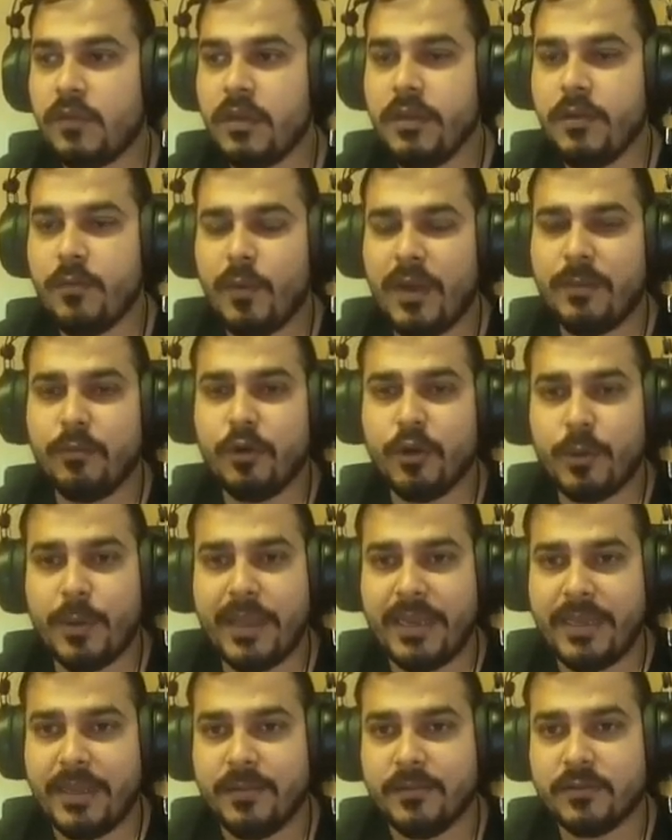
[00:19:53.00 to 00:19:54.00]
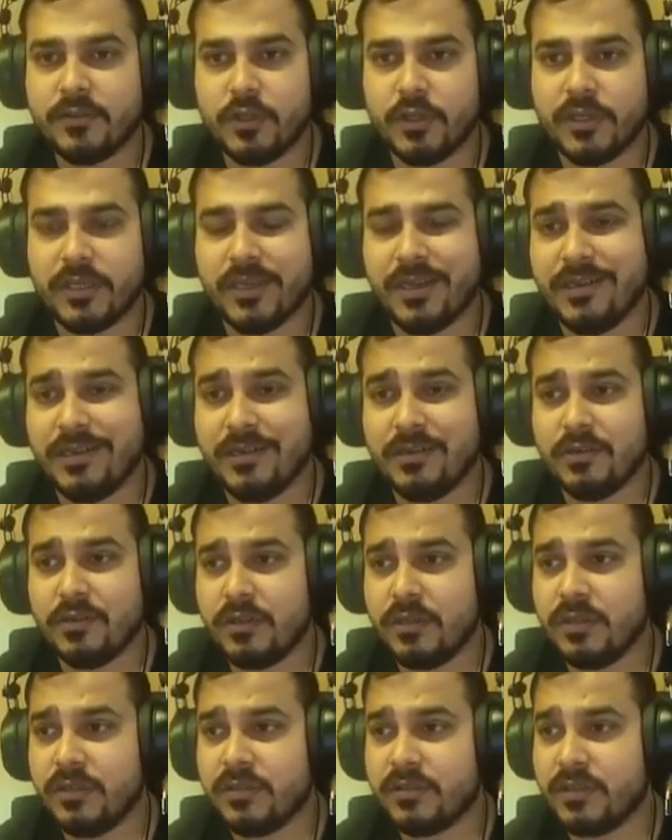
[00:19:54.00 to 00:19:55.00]
one more query. So here
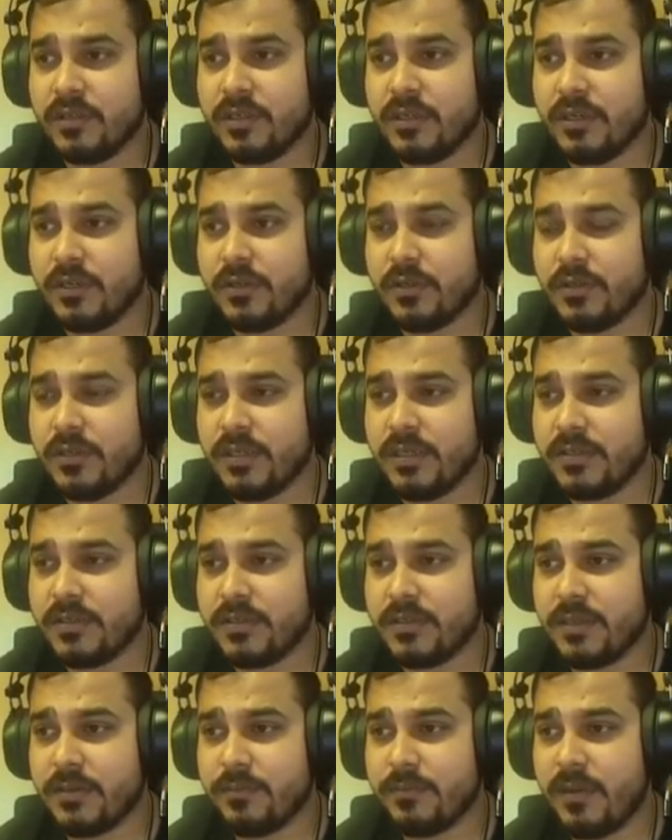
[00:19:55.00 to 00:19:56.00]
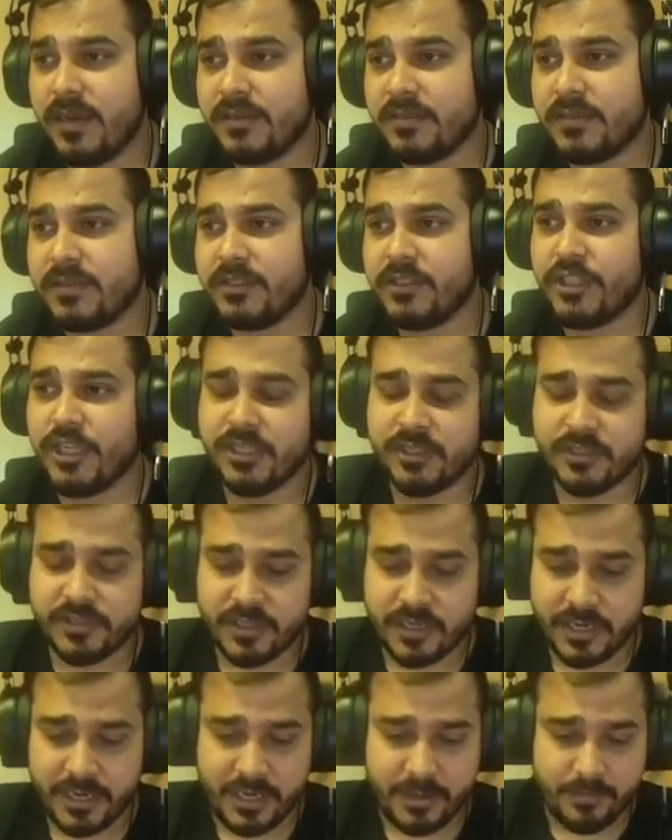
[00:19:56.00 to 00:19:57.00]
insert into this, and let's change
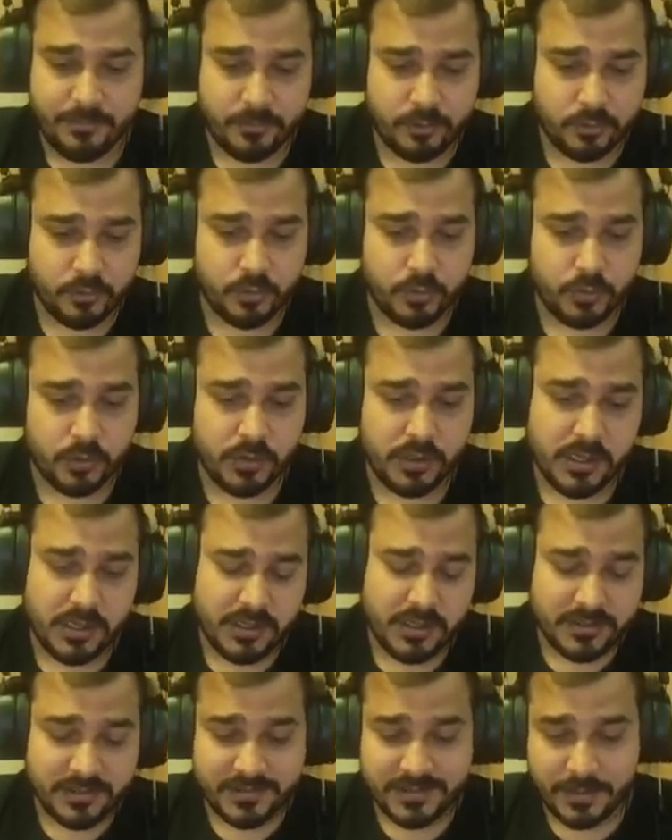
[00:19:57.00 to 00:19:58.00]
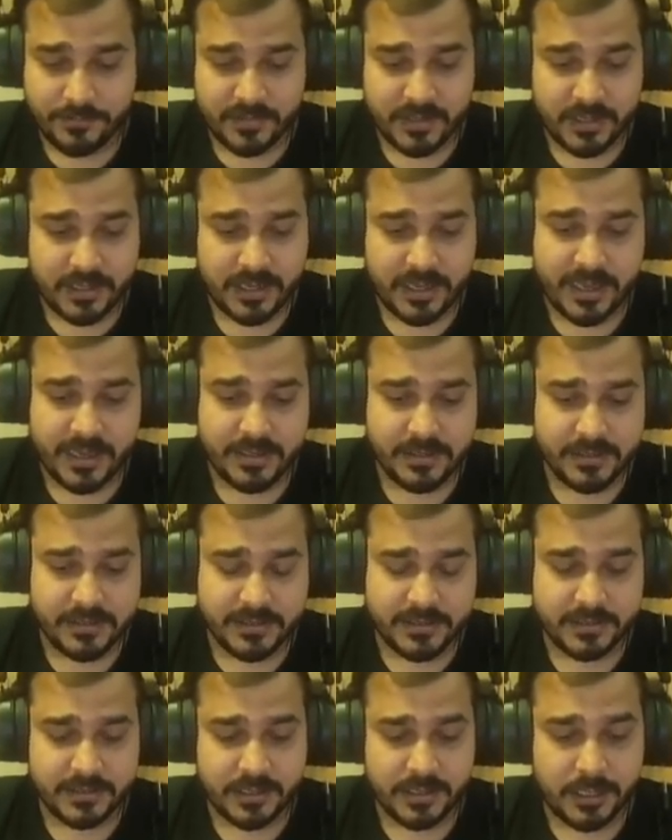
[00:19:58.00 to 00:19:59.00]
the name to something
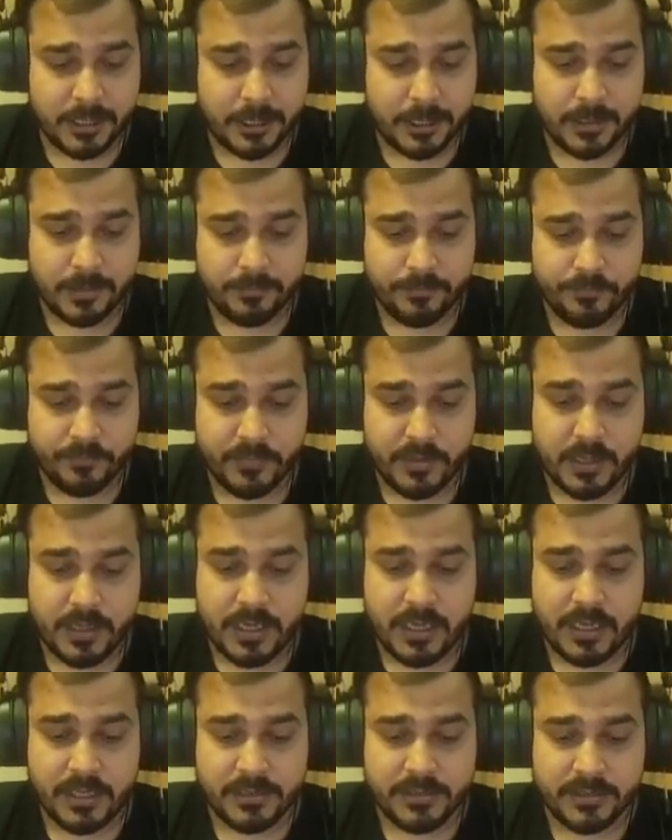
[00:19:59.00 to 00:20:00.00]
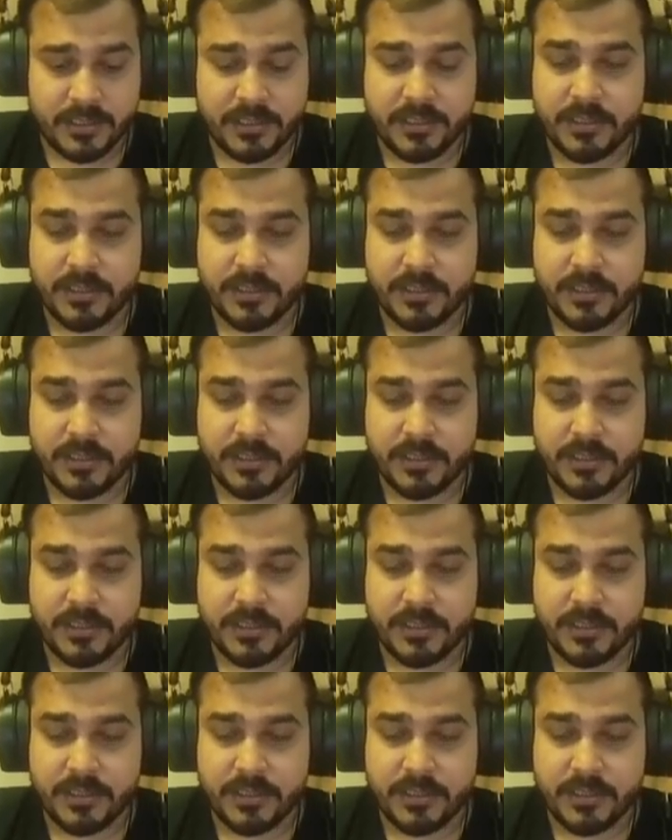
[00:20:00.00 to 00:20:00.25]
else. I'll say